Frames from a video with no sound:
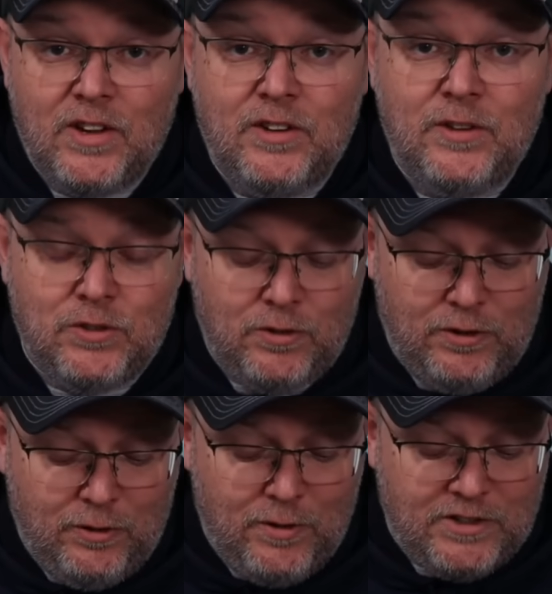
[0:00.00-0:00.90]
going to use your
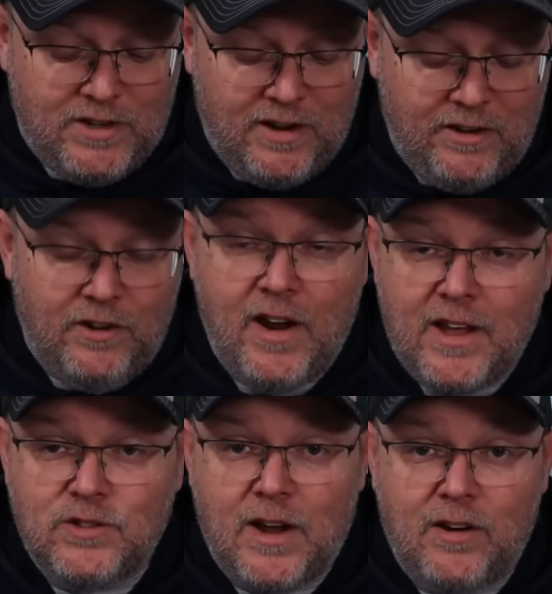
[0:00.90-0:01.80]
your, edge your
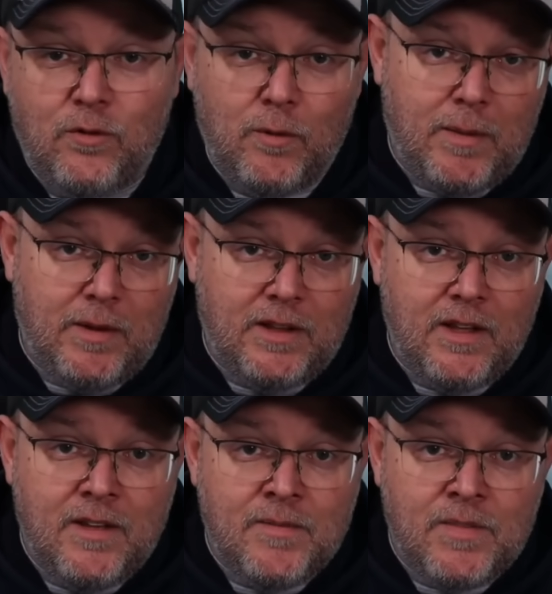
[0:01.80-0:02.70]
edge router for? Maybe
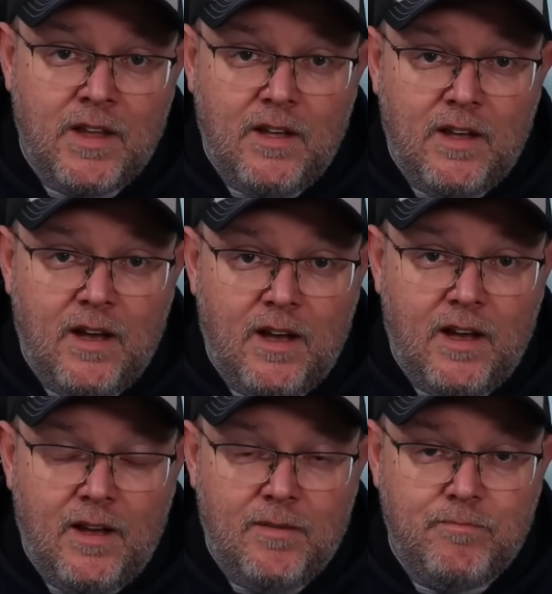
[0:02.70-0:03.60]

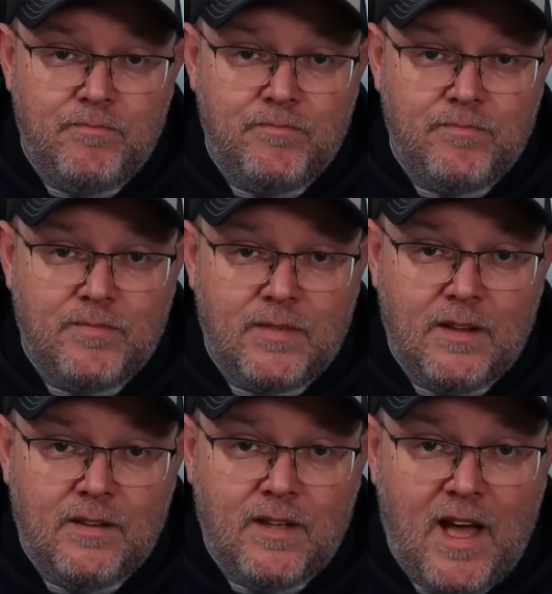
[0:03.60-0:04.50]
um,
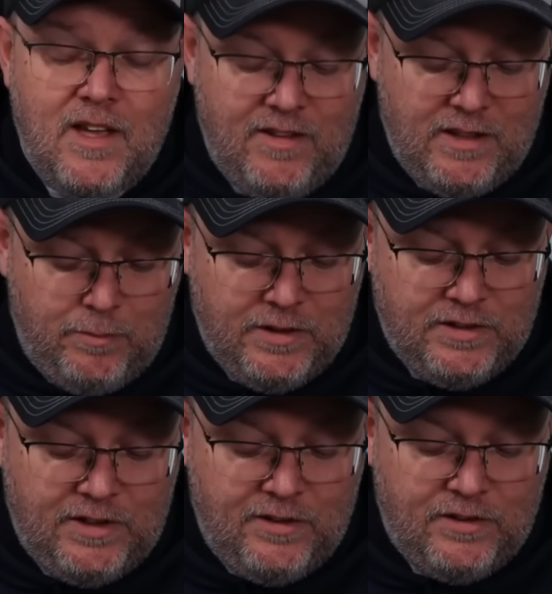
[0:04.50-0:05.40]
high
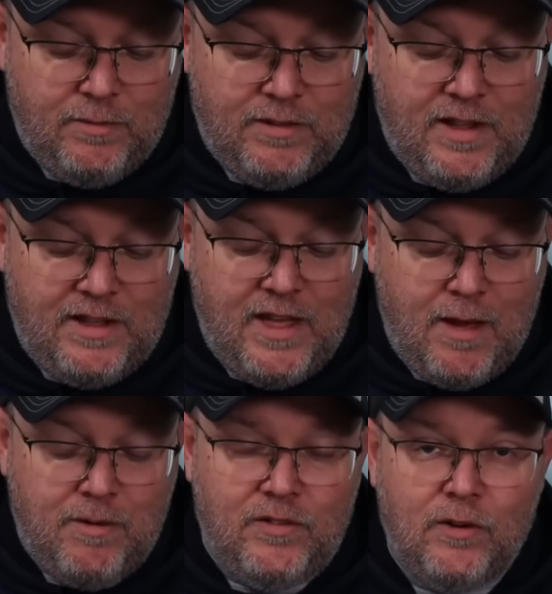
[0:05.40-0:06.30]
availability or something like
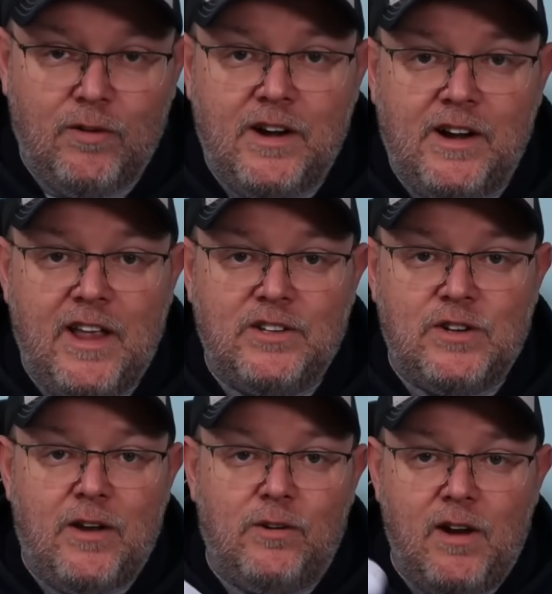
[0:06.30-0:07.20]
that. But if you're running an
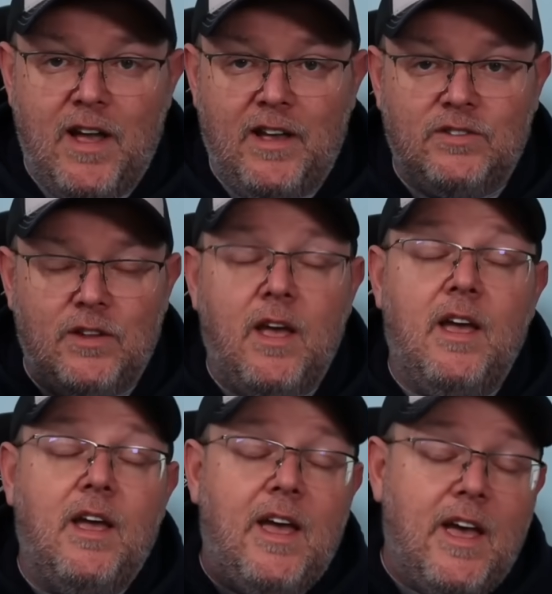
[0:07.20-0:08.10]
EdgeRouter X,
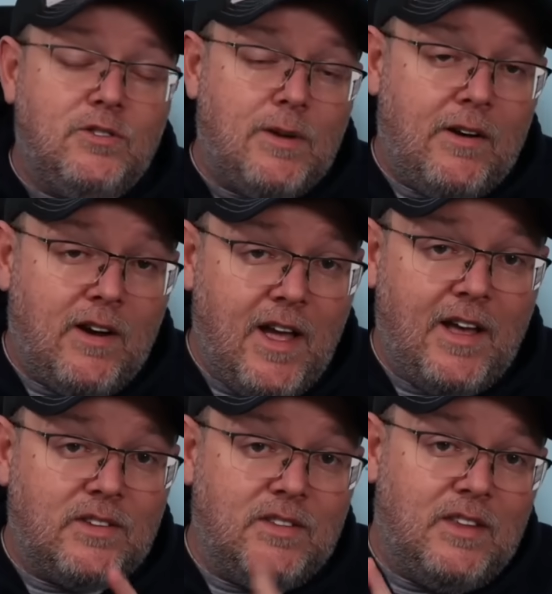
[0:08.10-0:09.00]
EdgeRouter
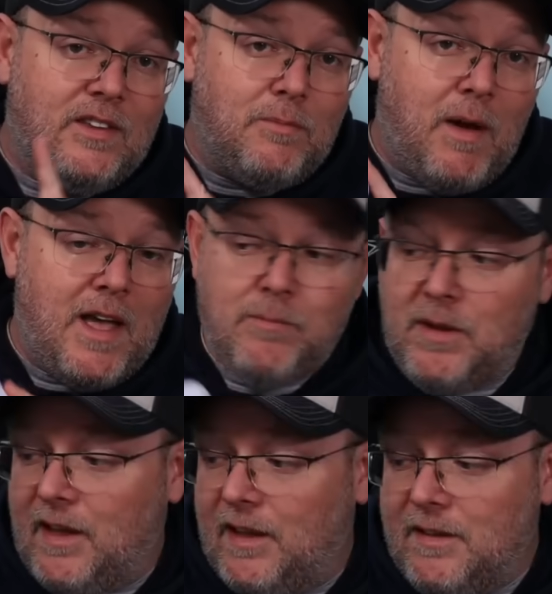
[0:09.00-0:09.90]
X, this might
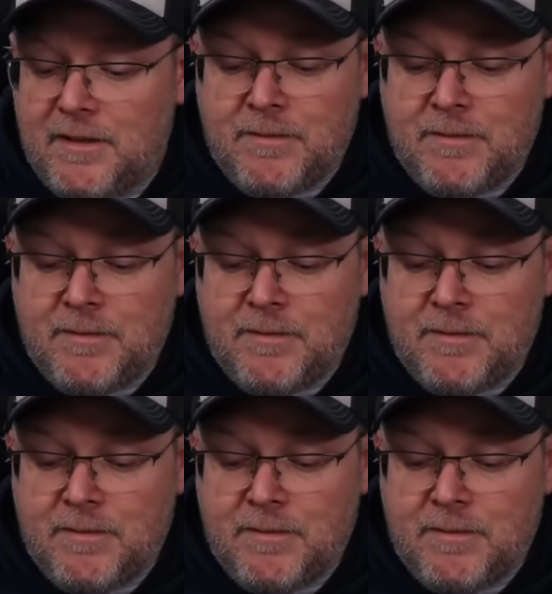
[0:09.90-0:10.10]
be